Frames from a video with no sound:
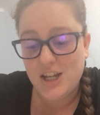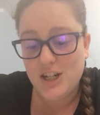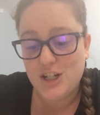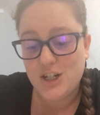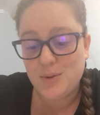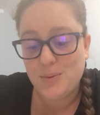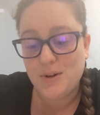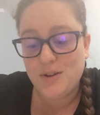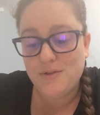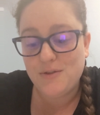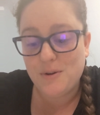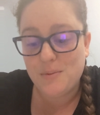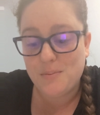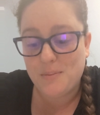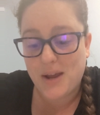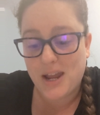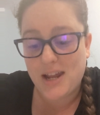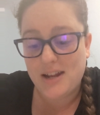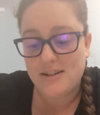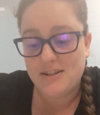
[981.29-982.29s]
she would have
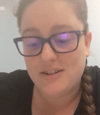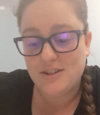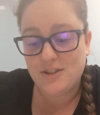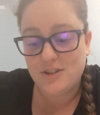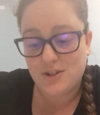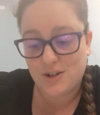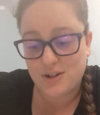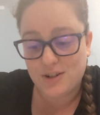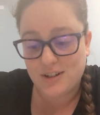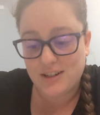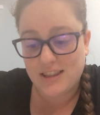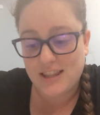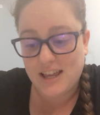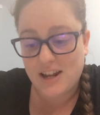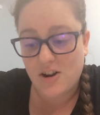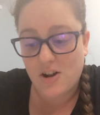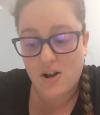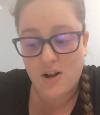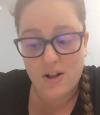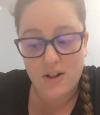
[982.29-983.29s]
remained certain
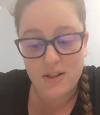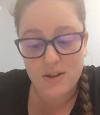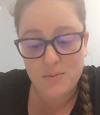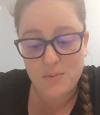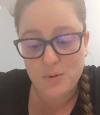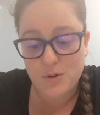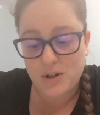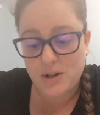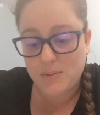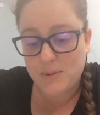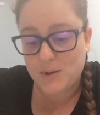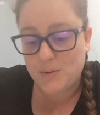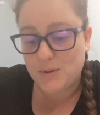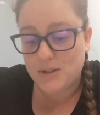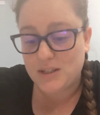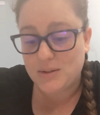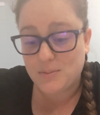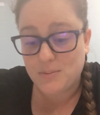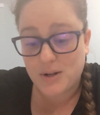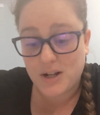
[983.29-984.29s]
that all employment
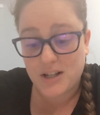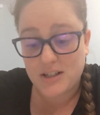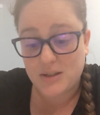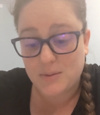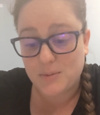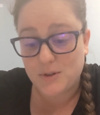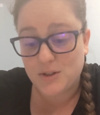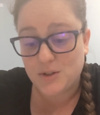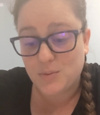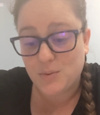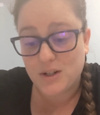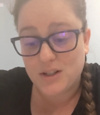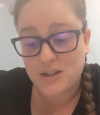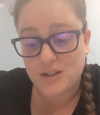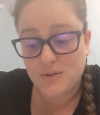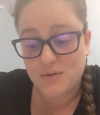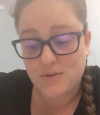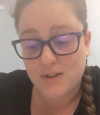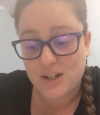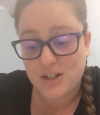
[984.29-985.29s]
was impossible to one
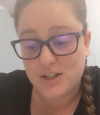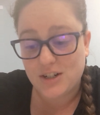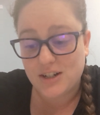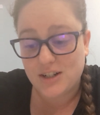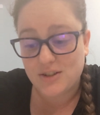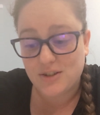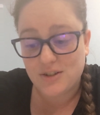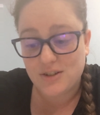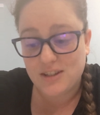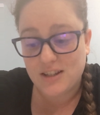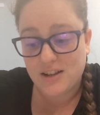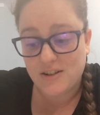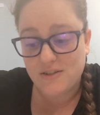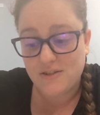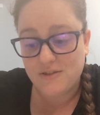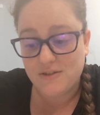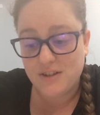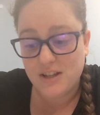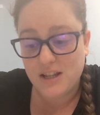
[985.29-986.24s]
so wretched as herself.